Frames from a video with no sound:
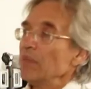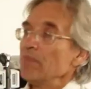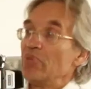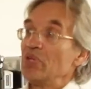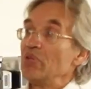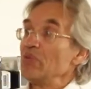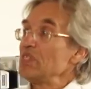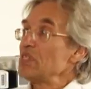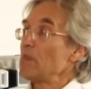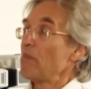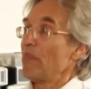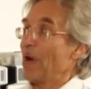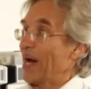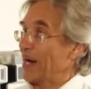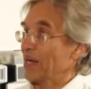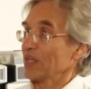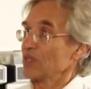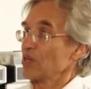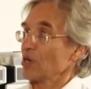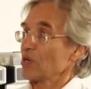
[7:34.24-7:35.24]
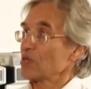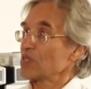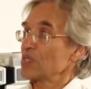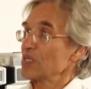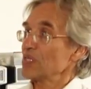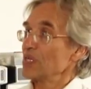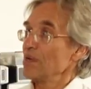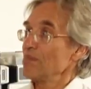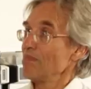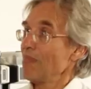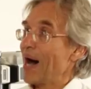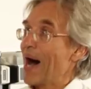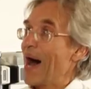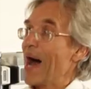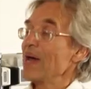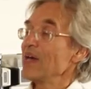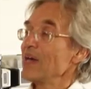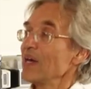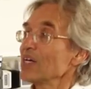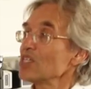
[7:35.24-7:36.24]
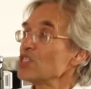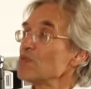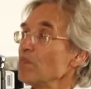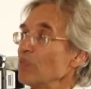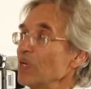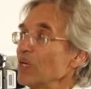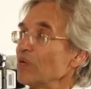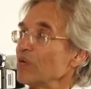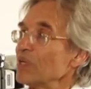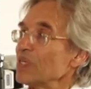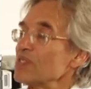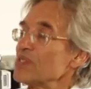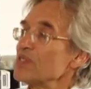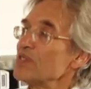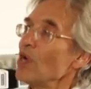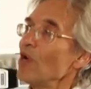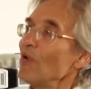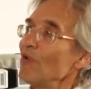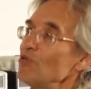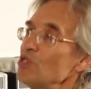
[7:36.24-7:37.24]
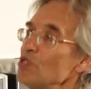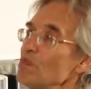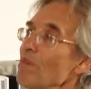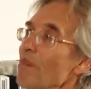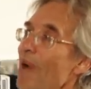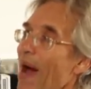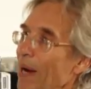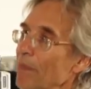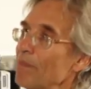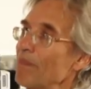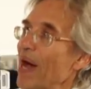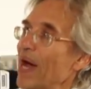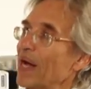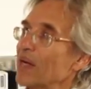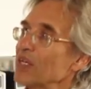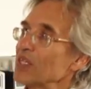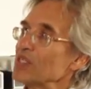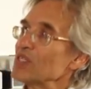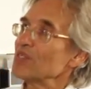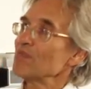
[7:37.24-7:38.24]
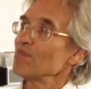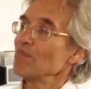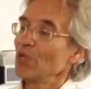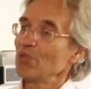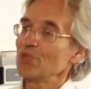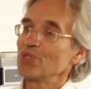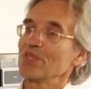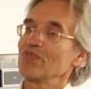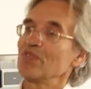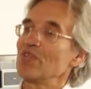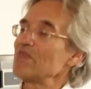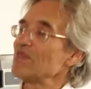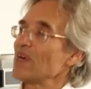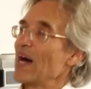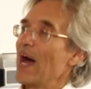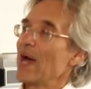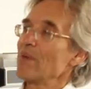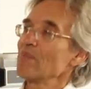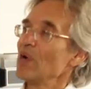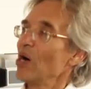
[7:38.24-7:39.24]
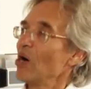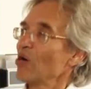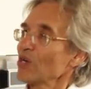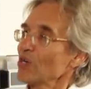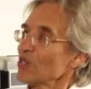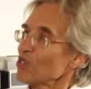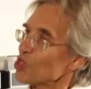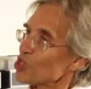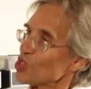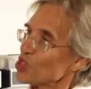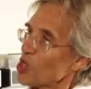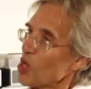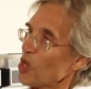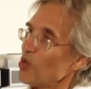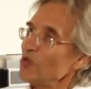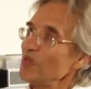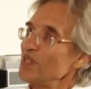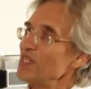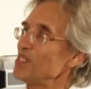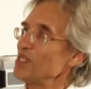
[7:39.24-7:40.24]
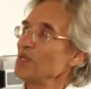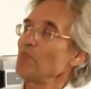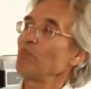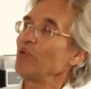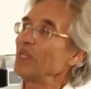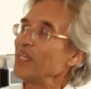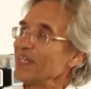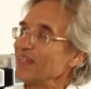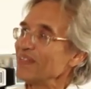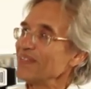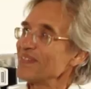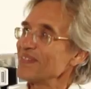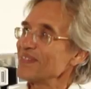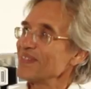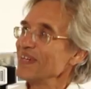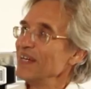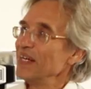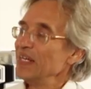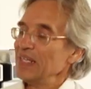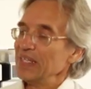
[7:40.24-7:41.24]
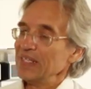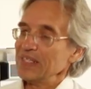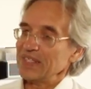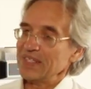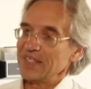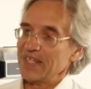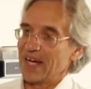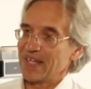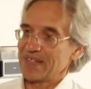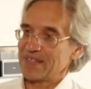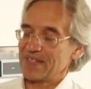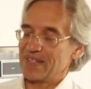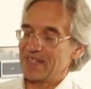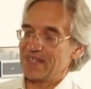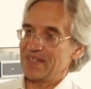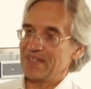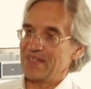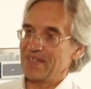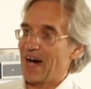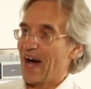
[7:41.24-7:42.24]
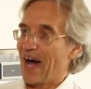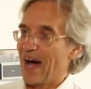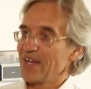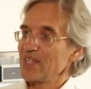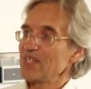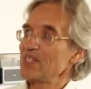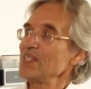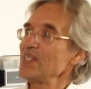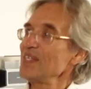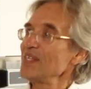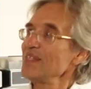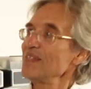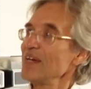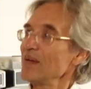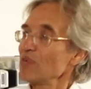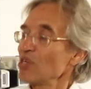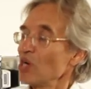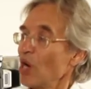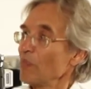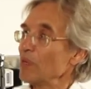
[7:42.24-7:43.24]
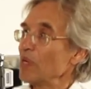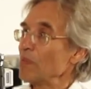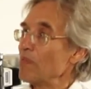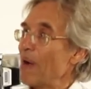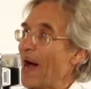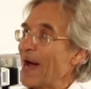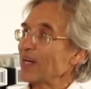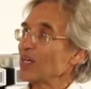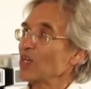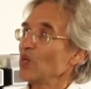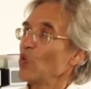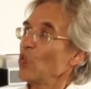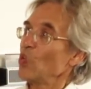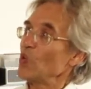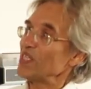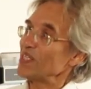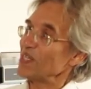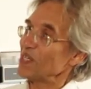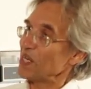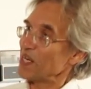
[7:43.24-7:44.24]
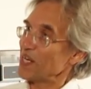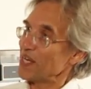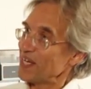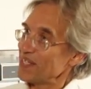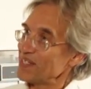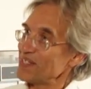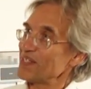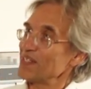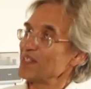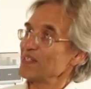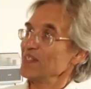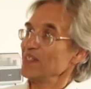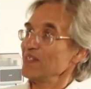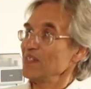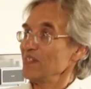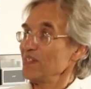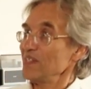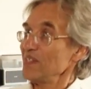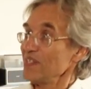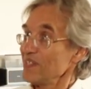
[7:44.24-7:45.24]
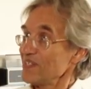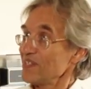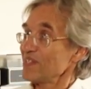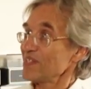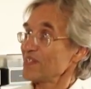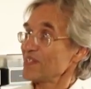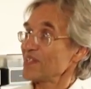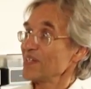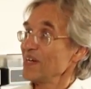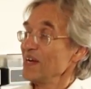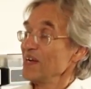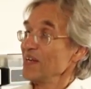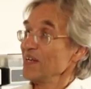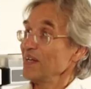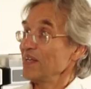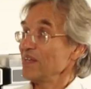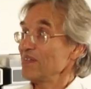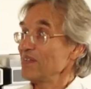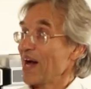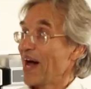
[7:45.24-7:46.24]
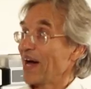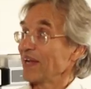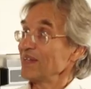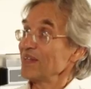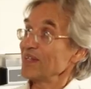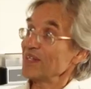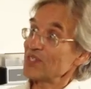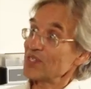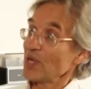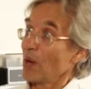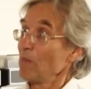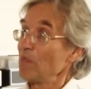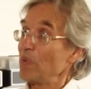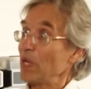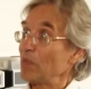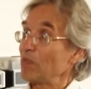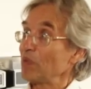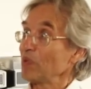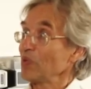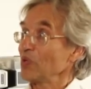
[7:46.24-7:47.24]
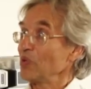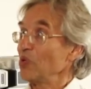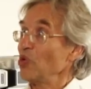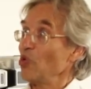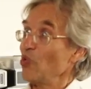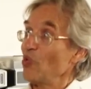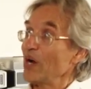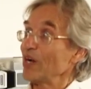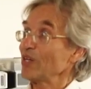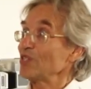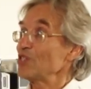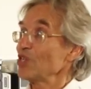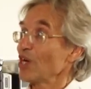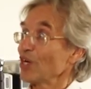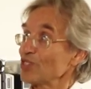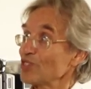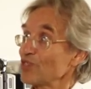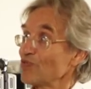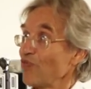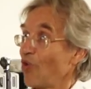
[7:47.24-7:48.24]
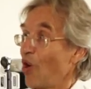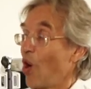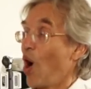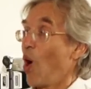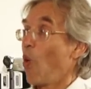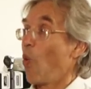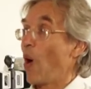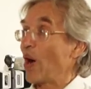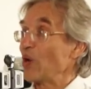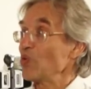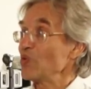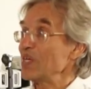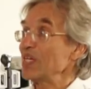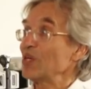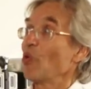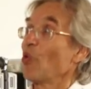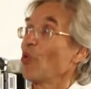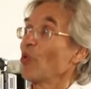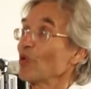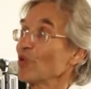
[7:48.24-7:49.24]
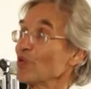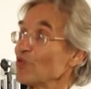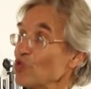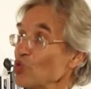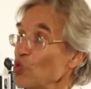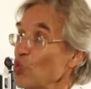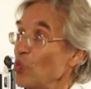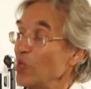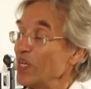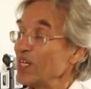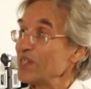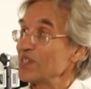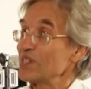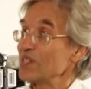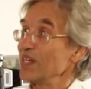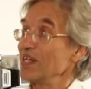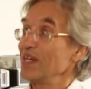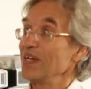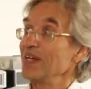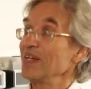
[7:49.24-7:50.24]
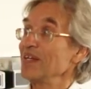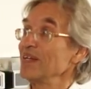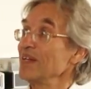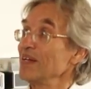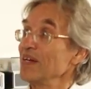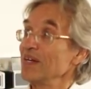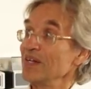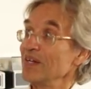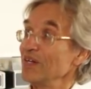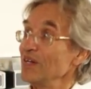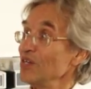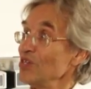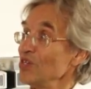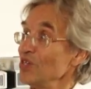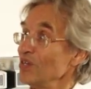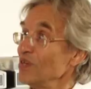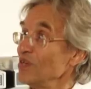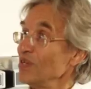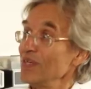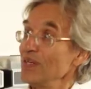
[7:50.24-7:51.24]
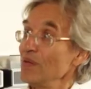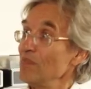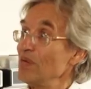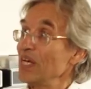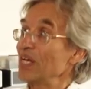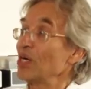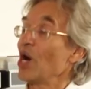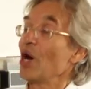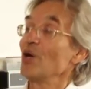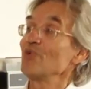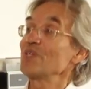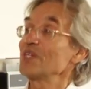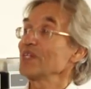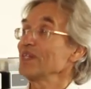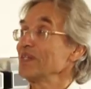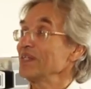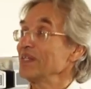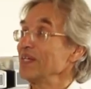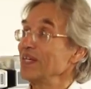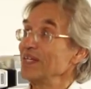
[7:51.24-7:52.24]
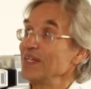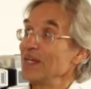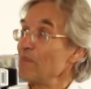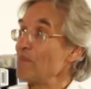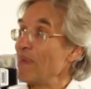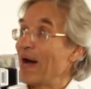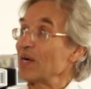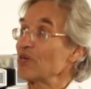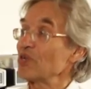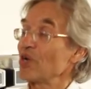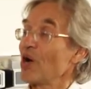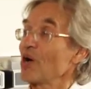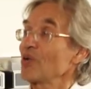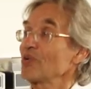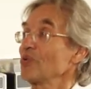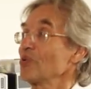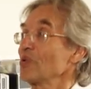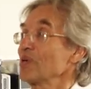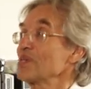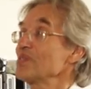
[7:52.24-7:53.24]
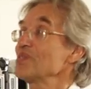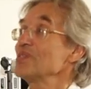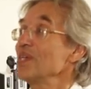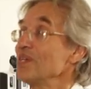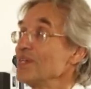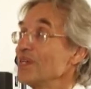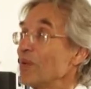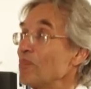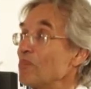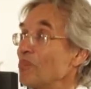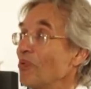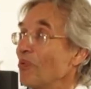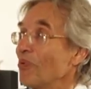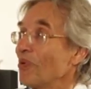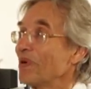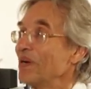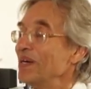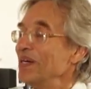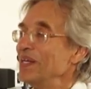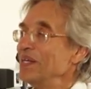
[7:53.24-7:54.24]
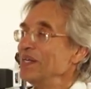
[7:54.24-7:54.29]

But there is a paradox. In my experience, those backpackers most of the time are so disciplined that I see them coming back with less diseases than some people who were just for 1 week or 2 weeks in a big hotel in Bangkok or Singapore.